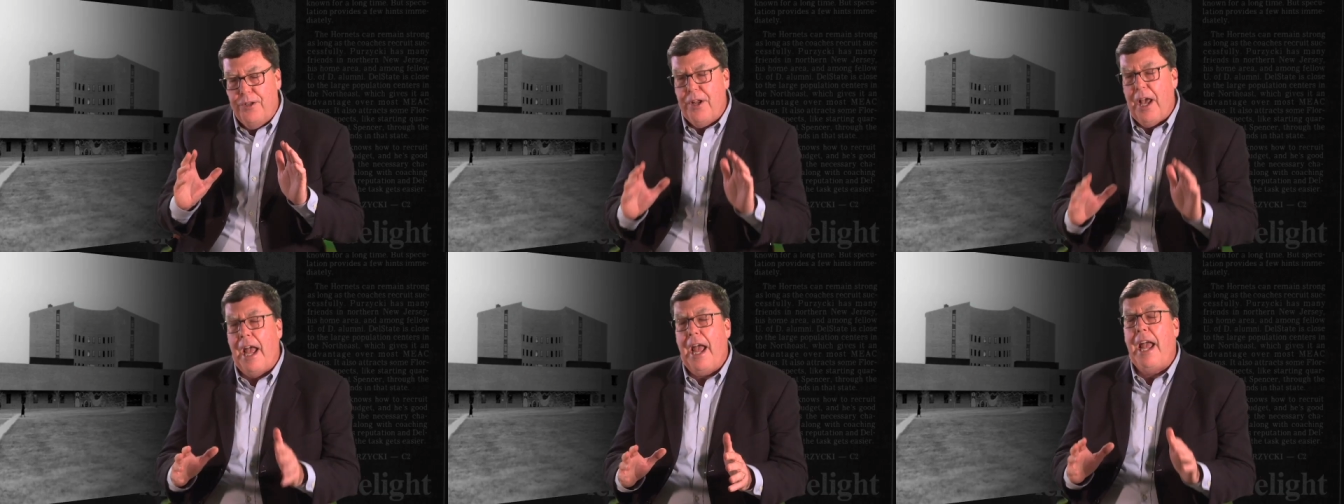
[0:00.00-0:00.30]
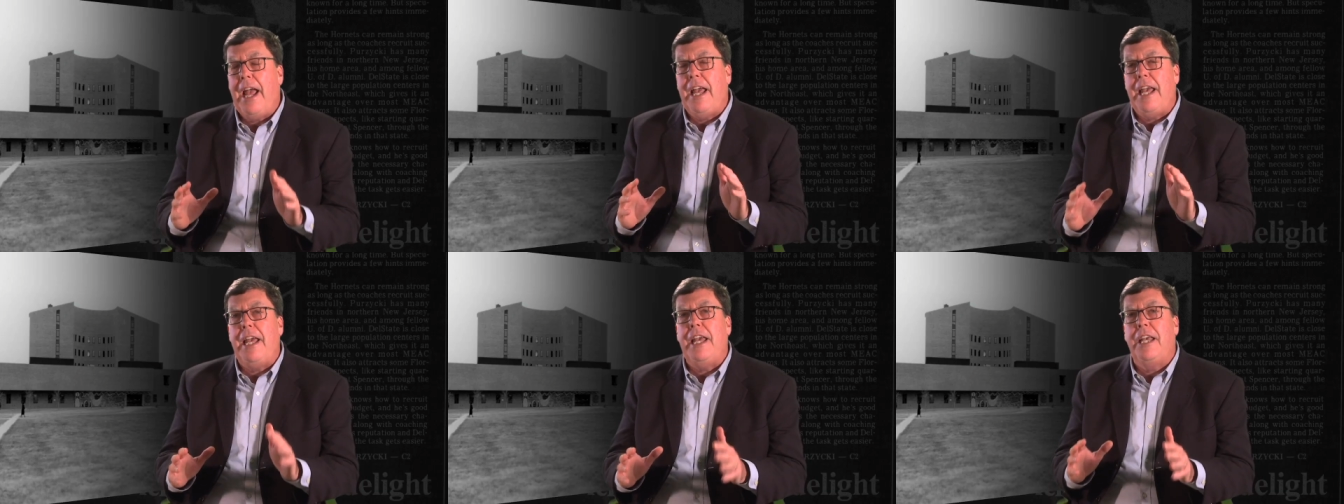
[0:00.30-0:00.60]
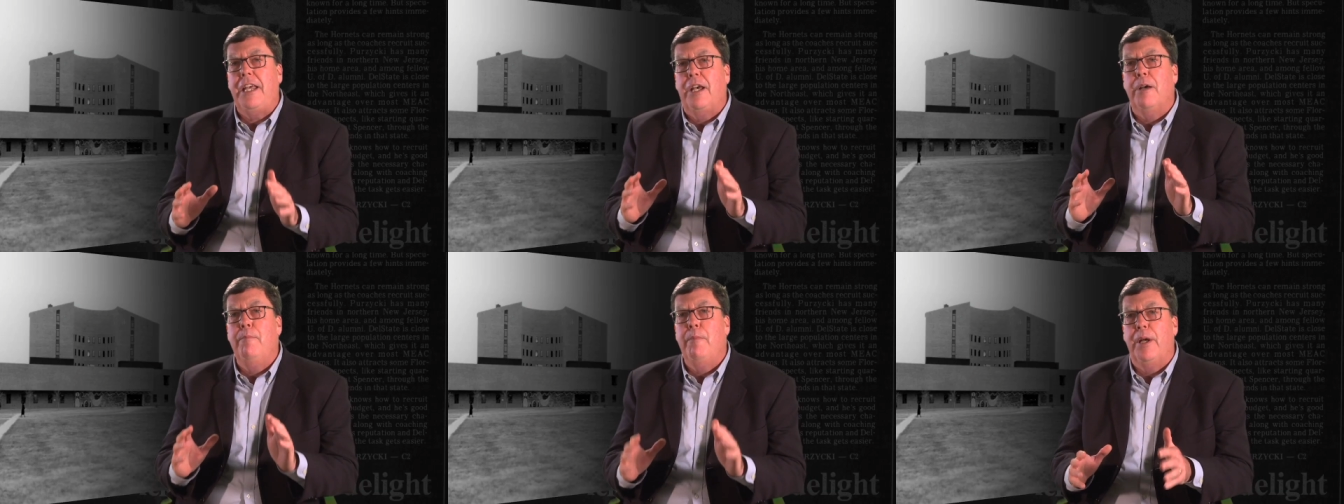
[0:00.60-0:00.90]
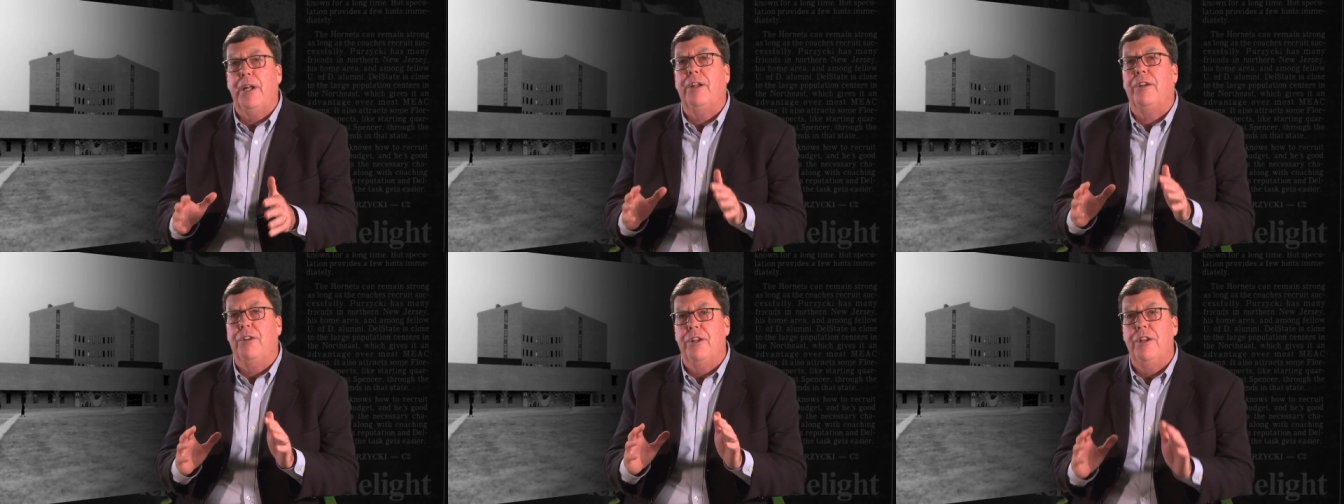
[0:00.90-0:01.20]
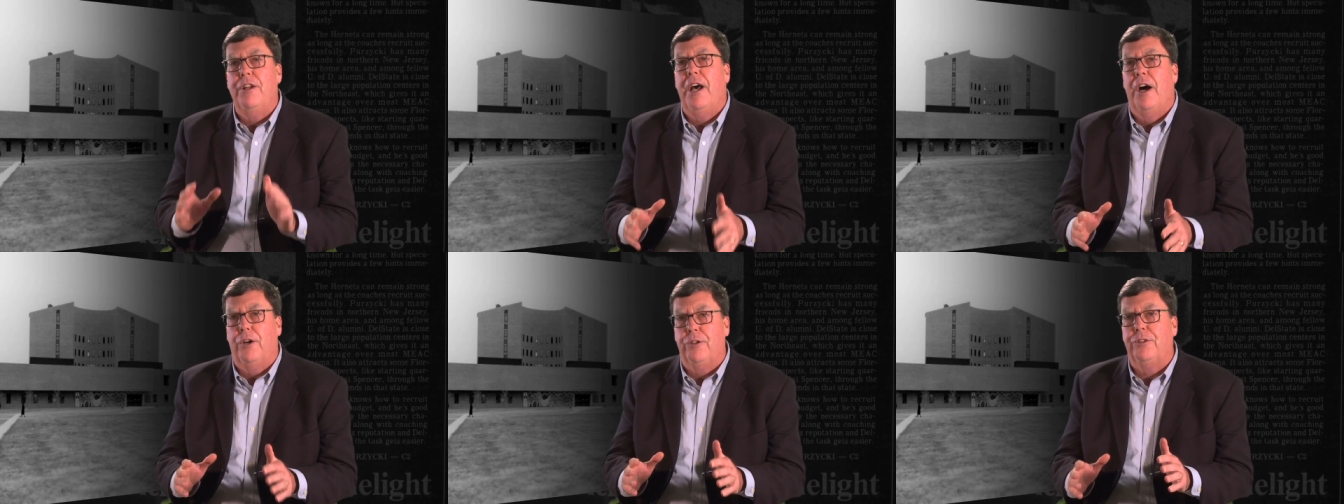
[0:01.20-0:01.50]
day he committed to
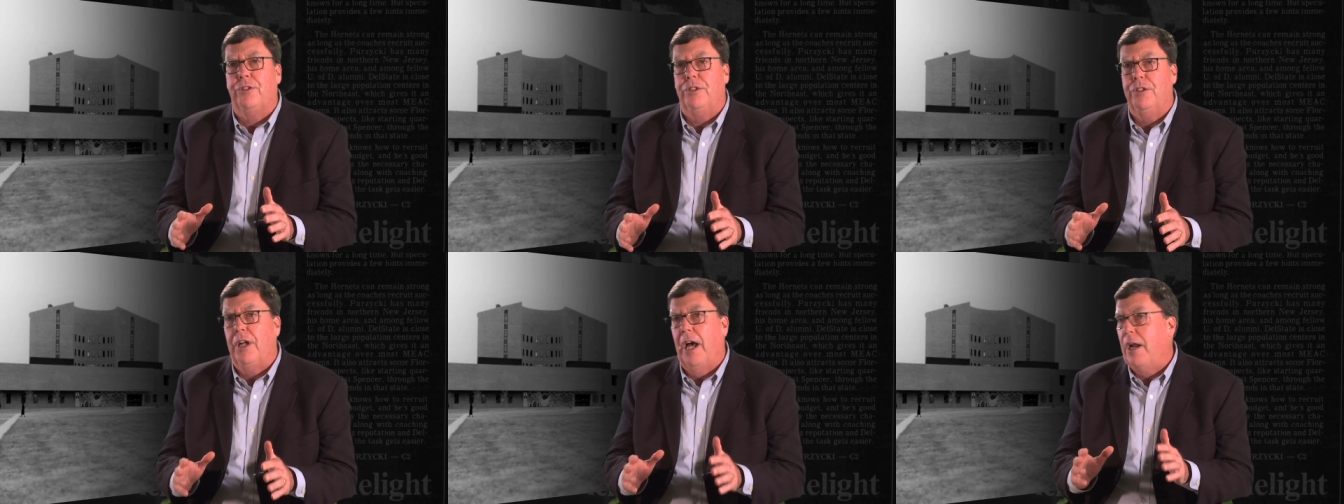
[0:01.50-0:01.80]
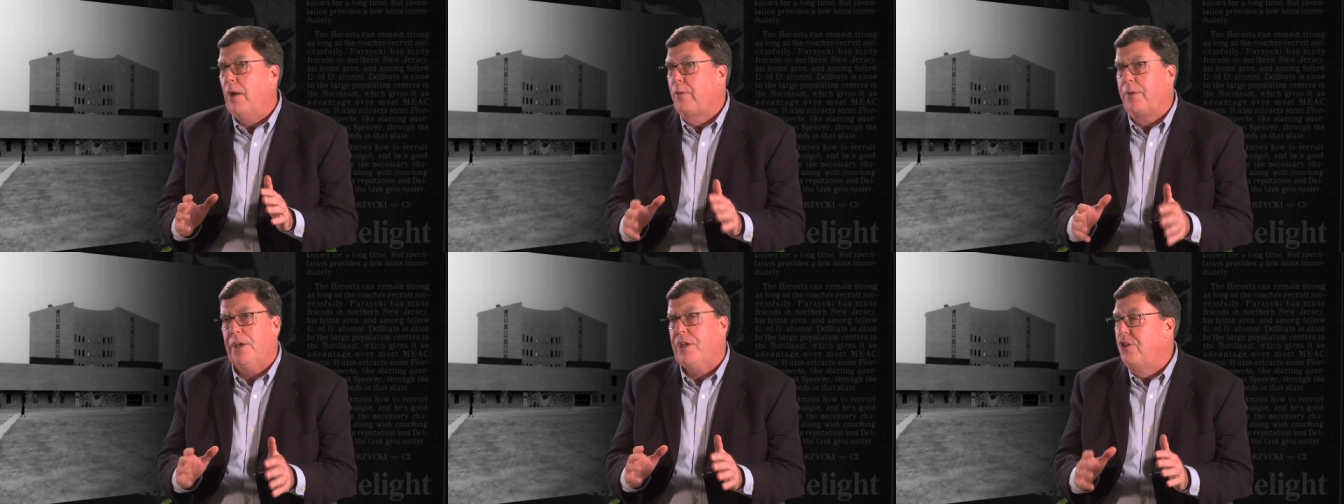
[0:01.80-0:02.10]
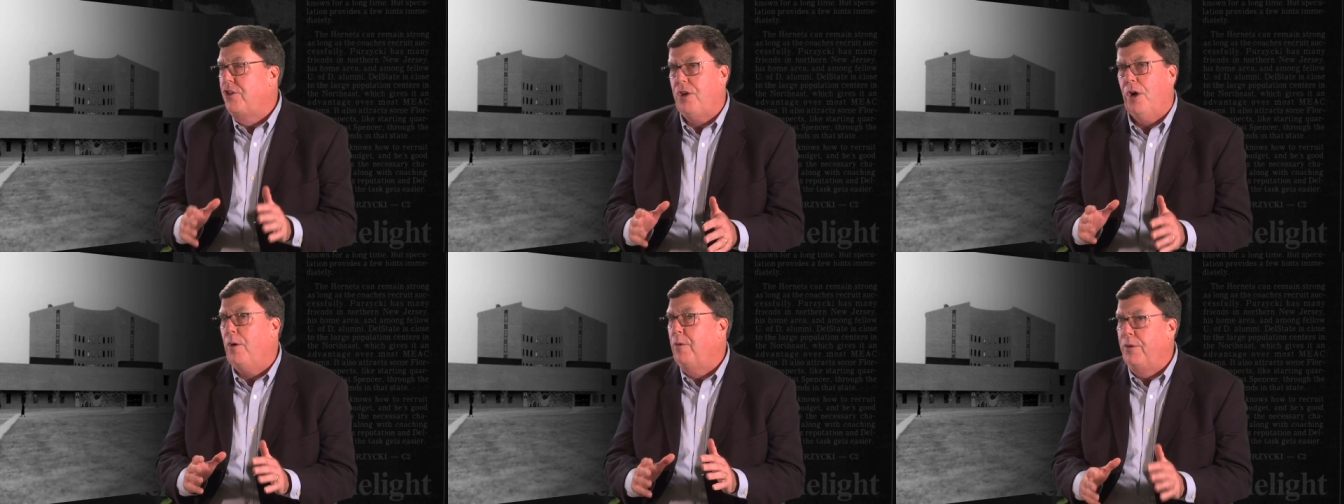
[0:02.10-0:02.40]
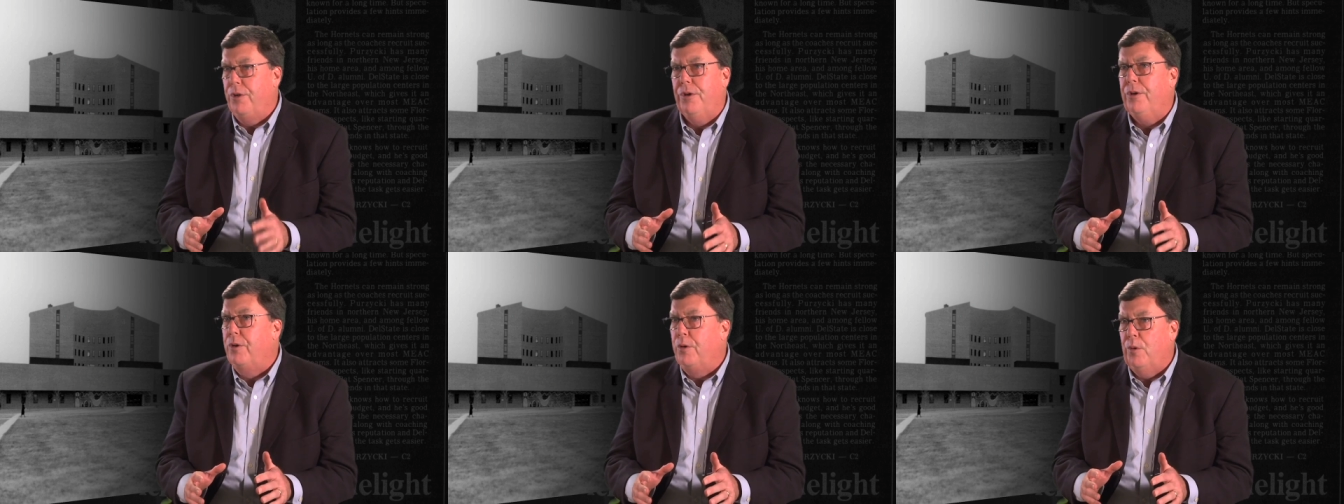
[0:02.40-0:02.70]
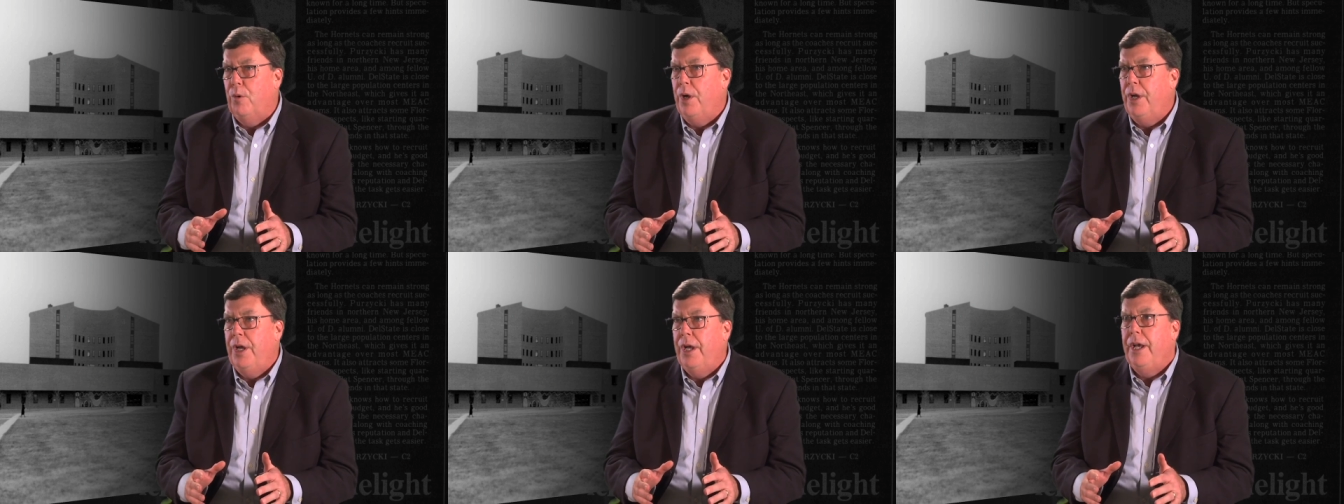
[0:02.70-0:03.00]
Nelson, I don't think Joe
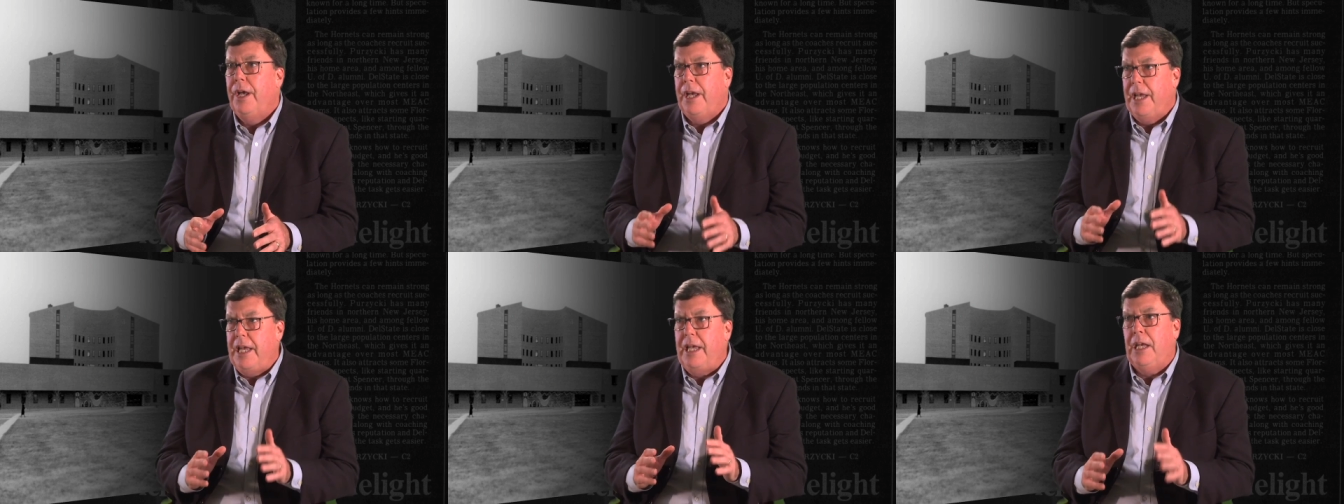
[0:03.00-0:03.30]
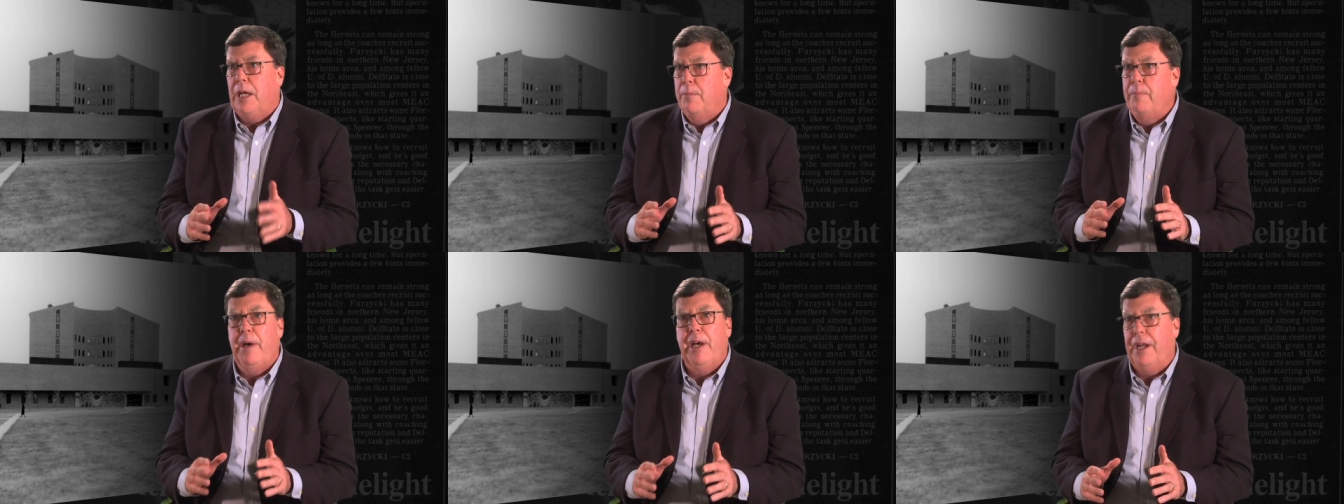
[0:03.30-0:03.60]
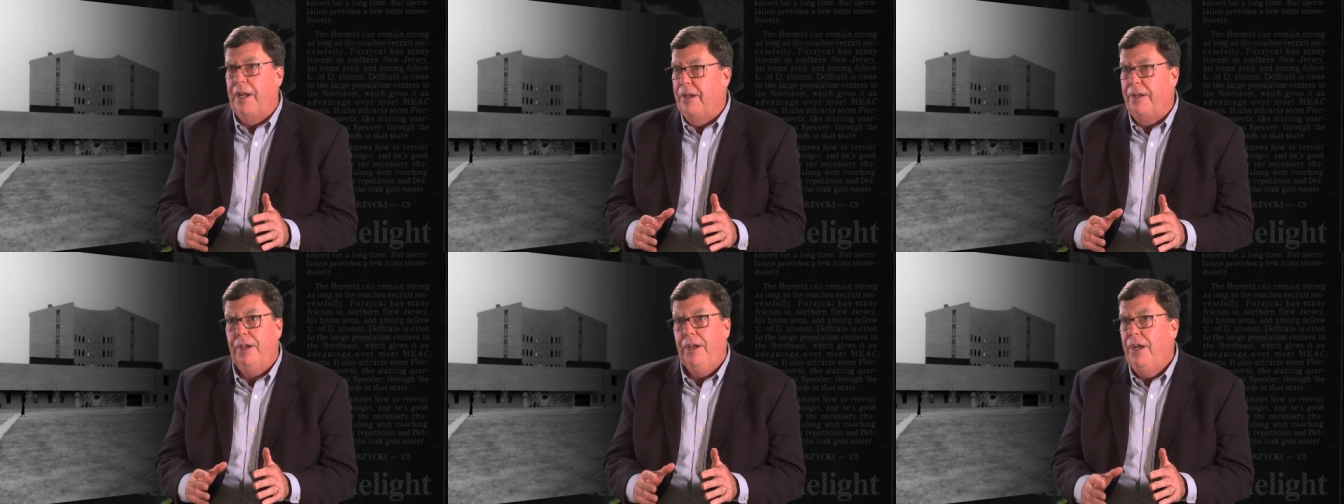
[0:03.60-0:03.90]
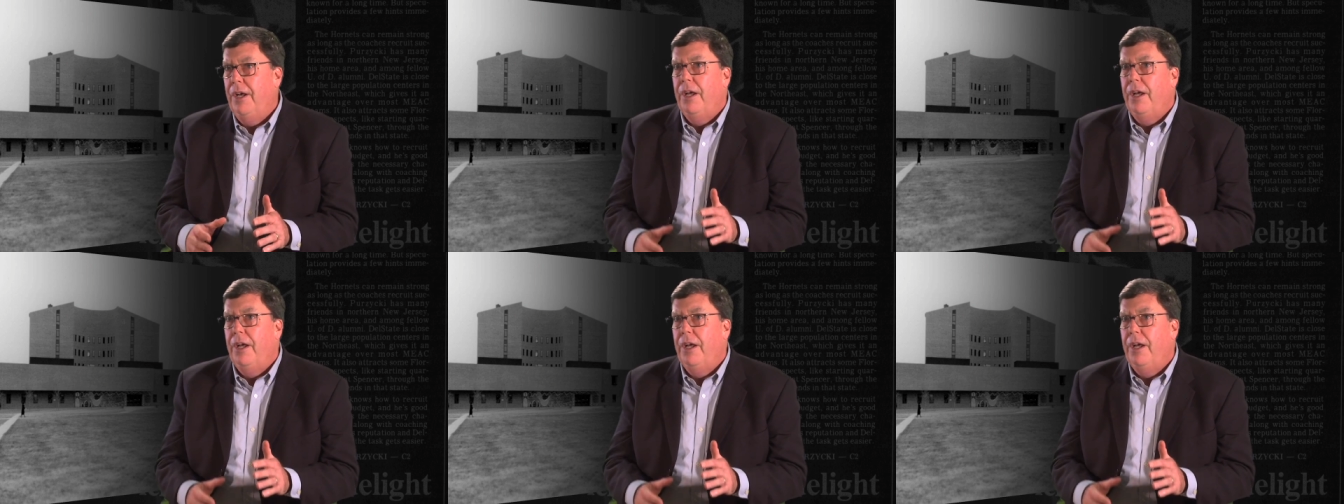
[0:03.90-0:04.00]
knew, he committed.